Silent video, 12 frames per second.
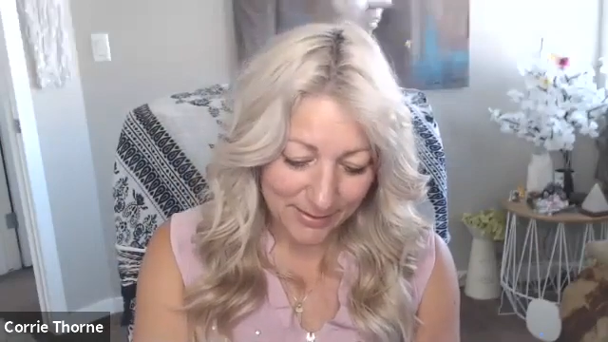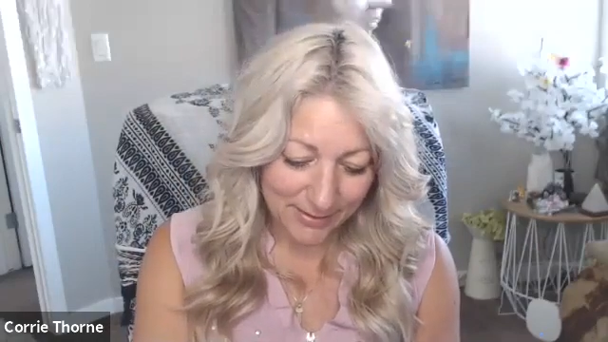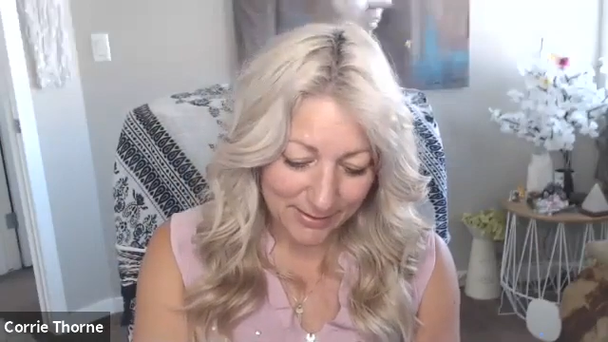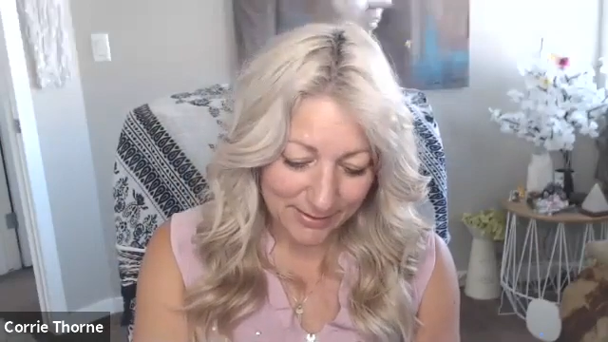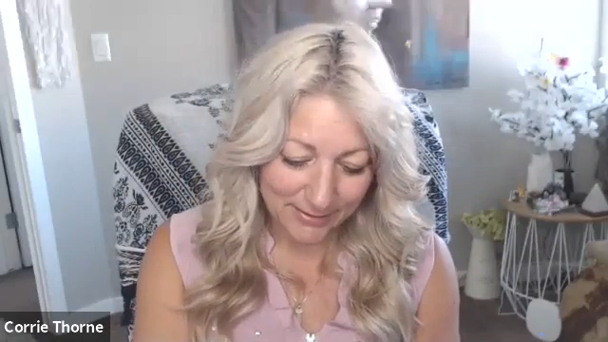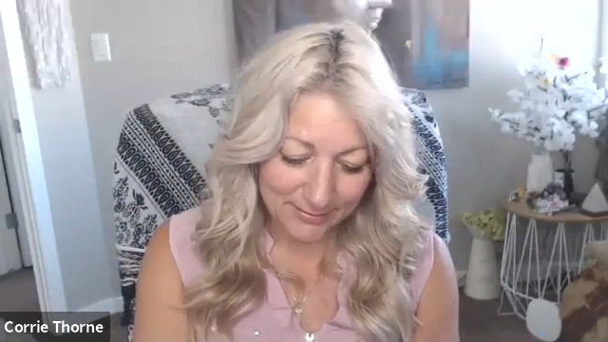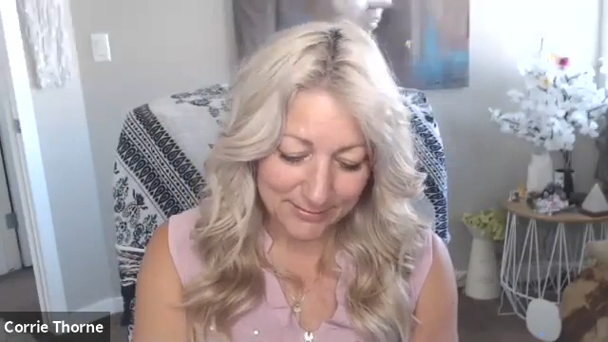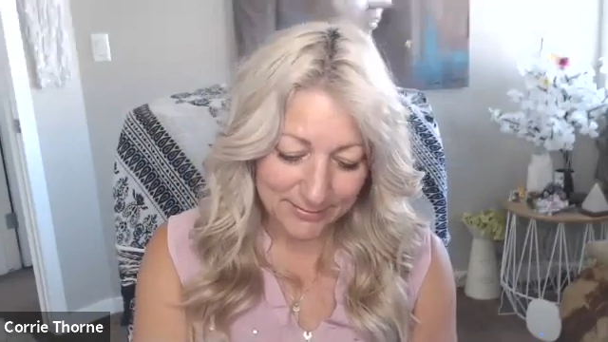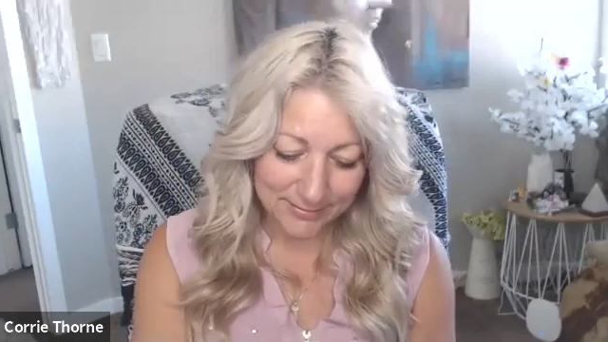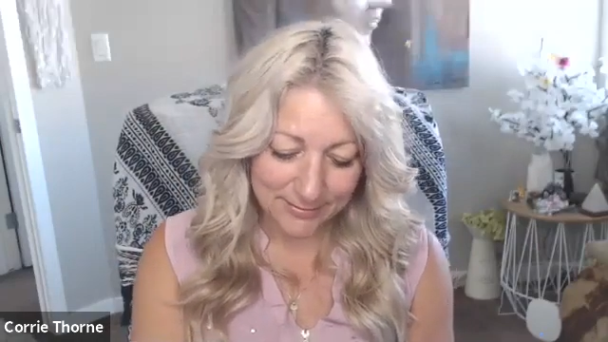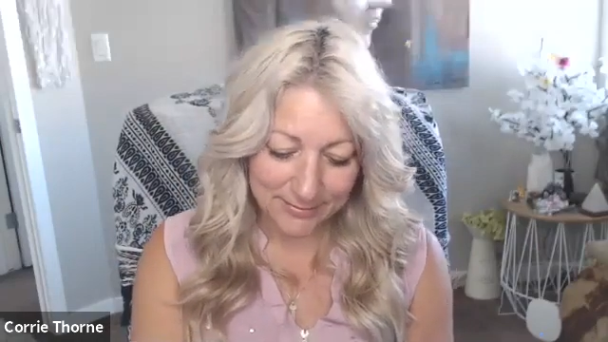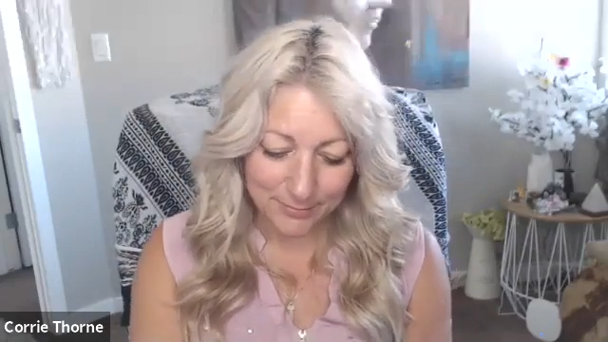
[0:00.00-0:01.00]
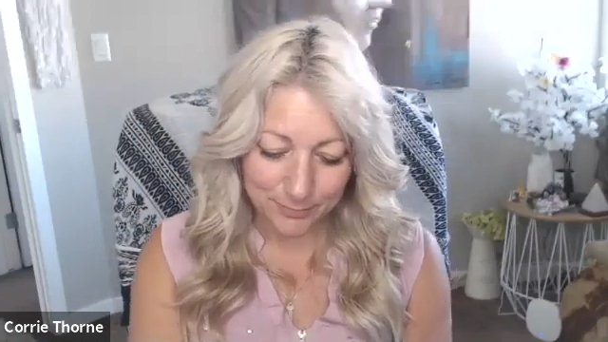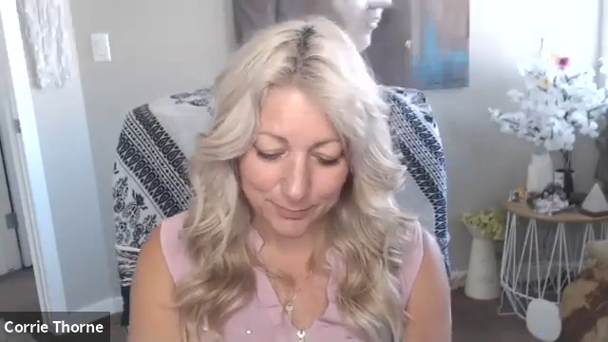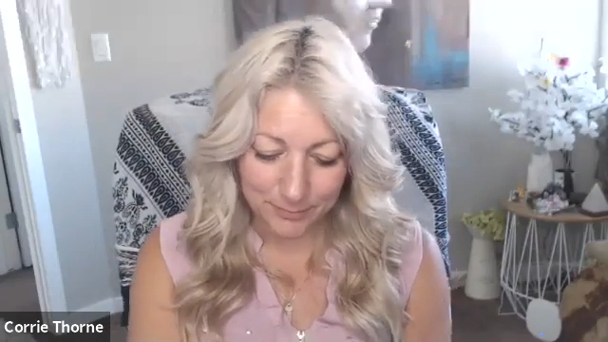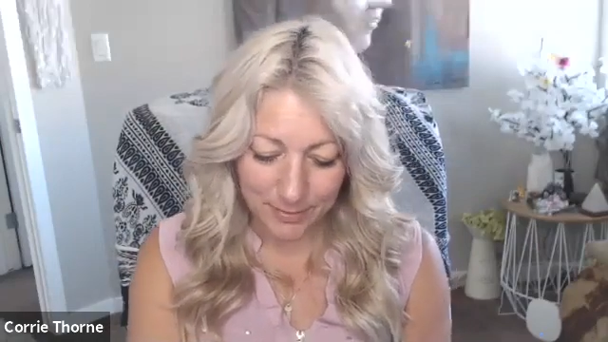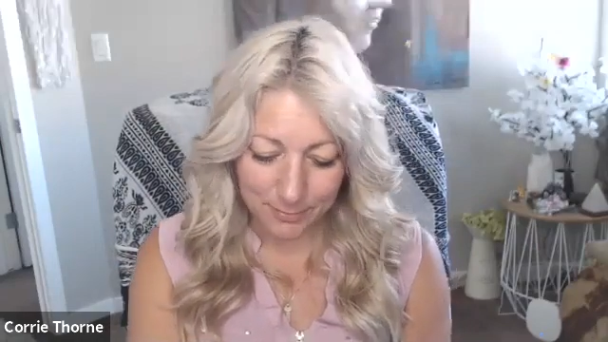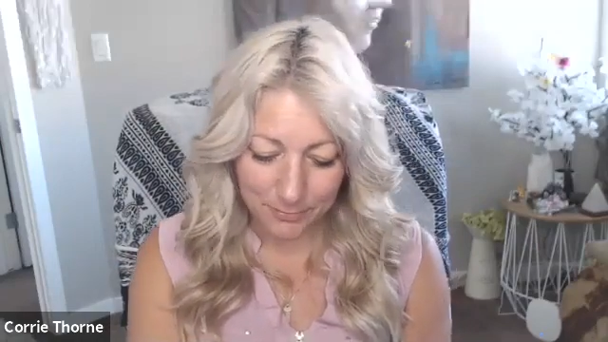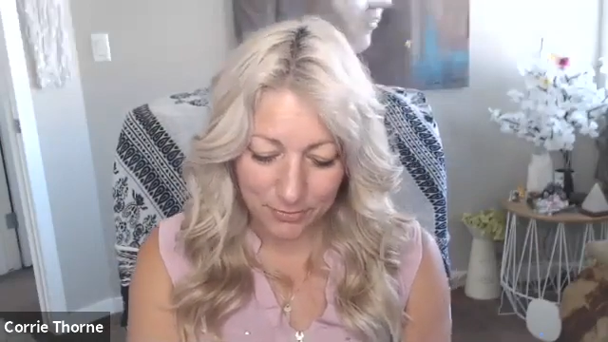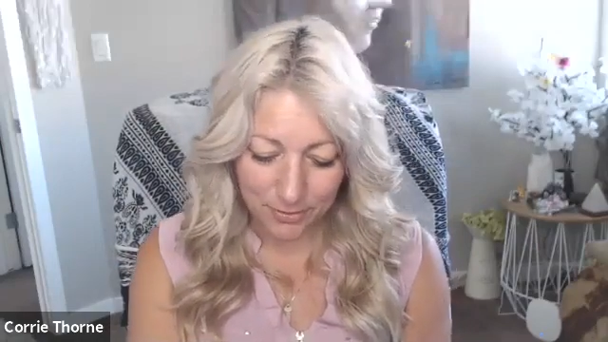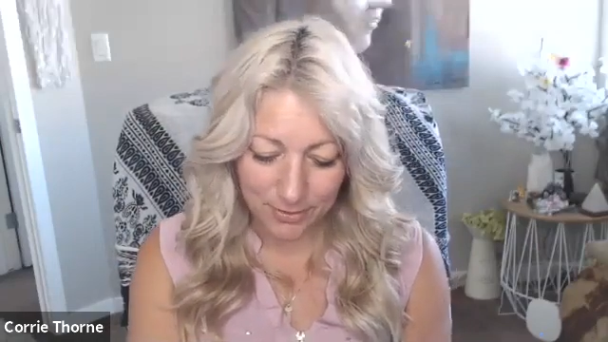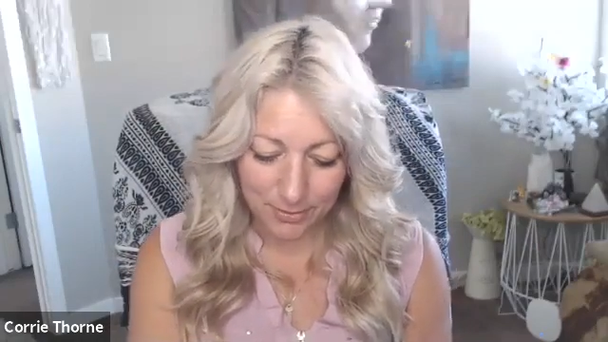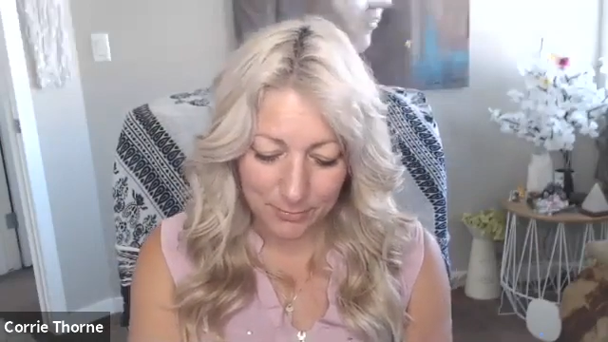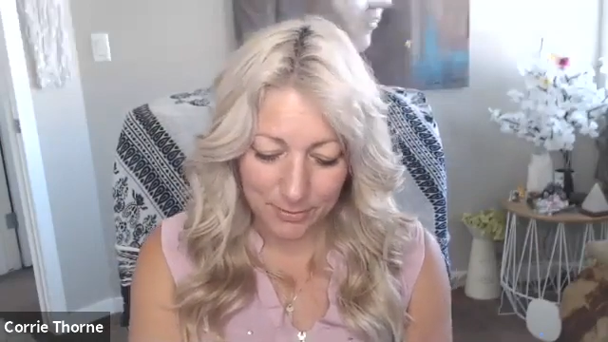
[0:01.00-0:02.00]
And I'm
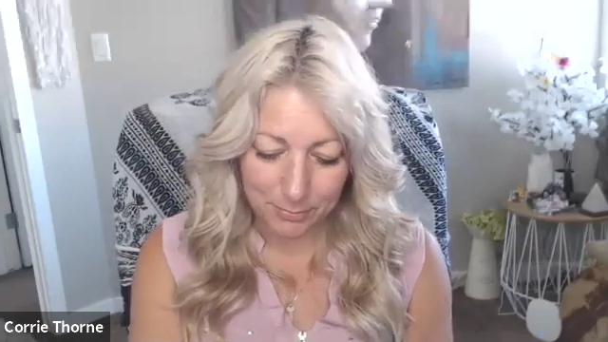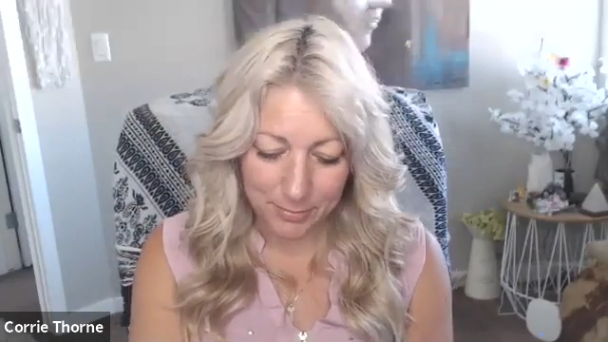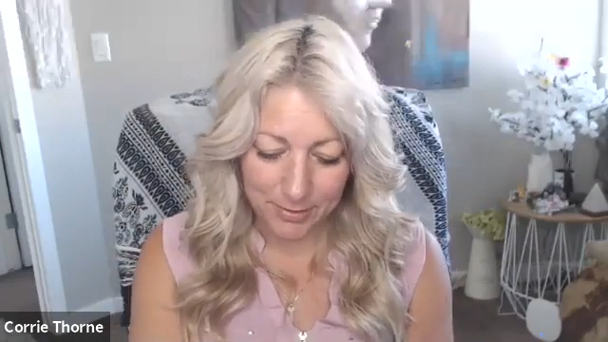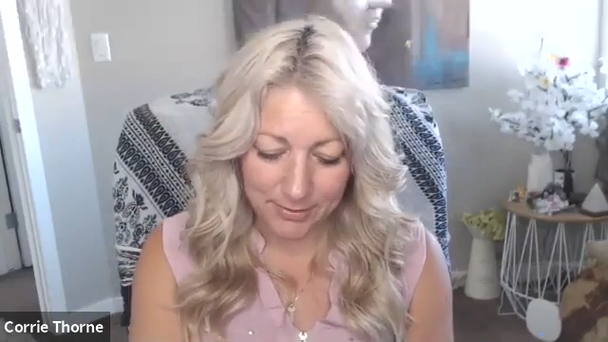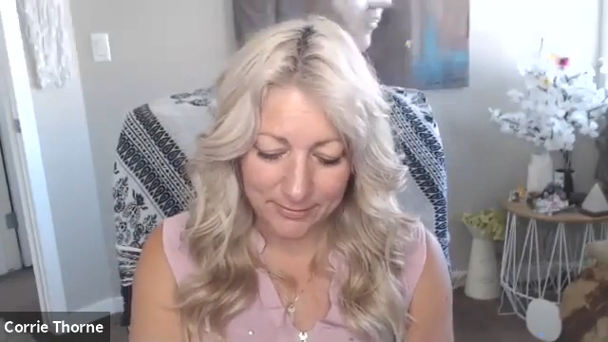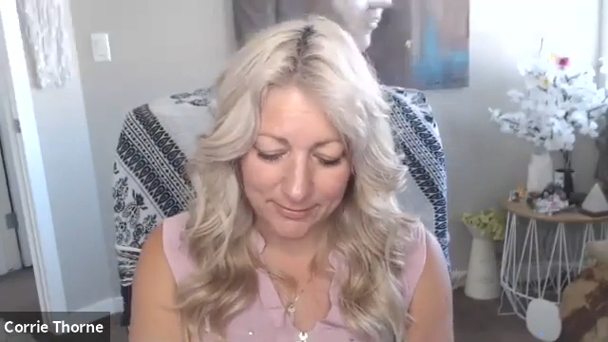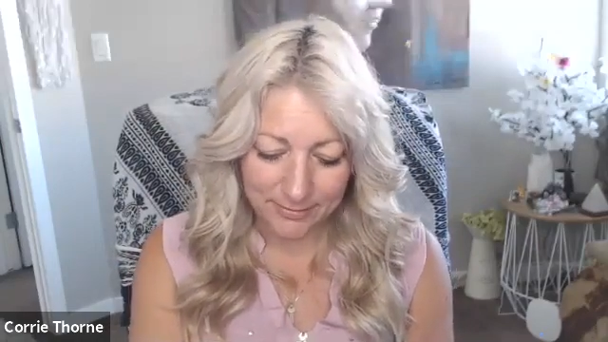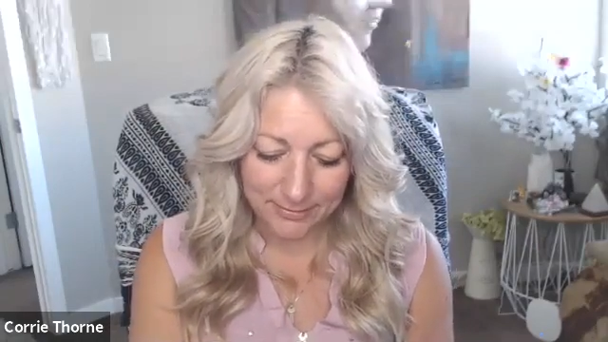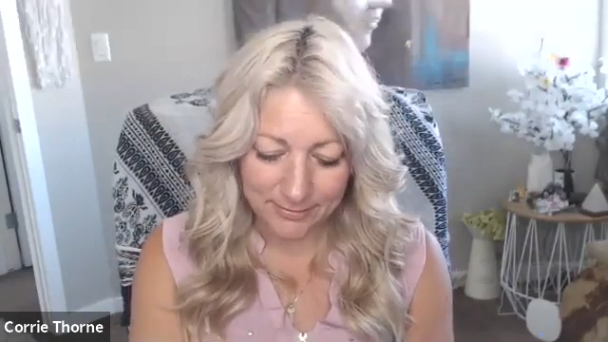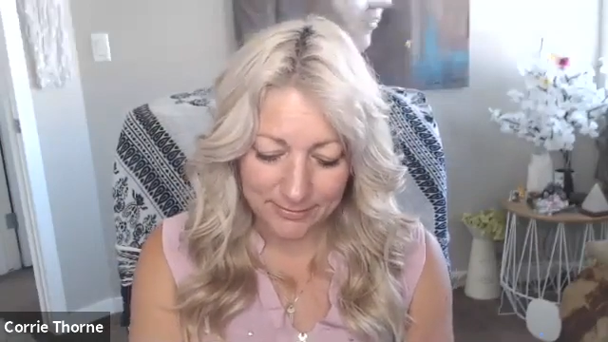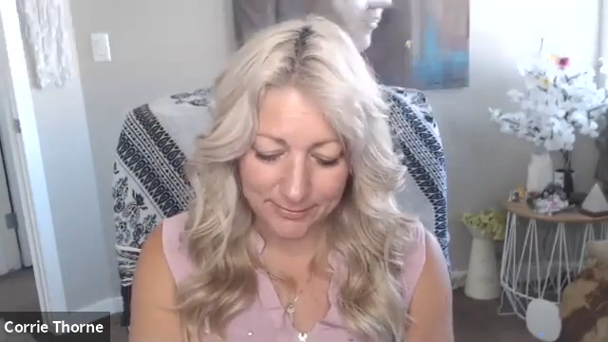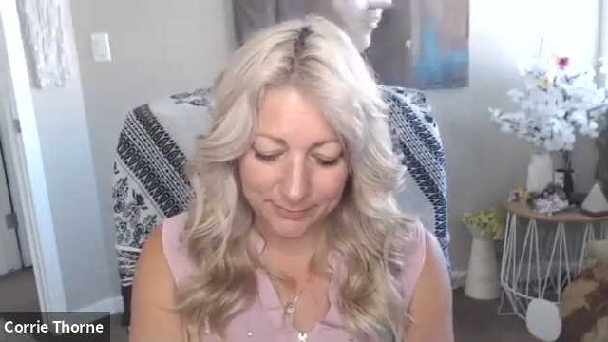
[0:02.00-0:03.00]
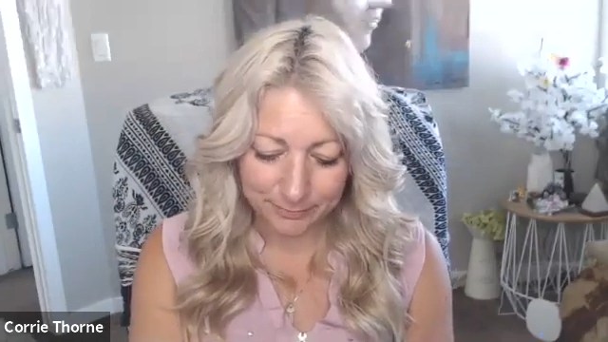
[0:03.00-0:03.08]
starting with Pisces.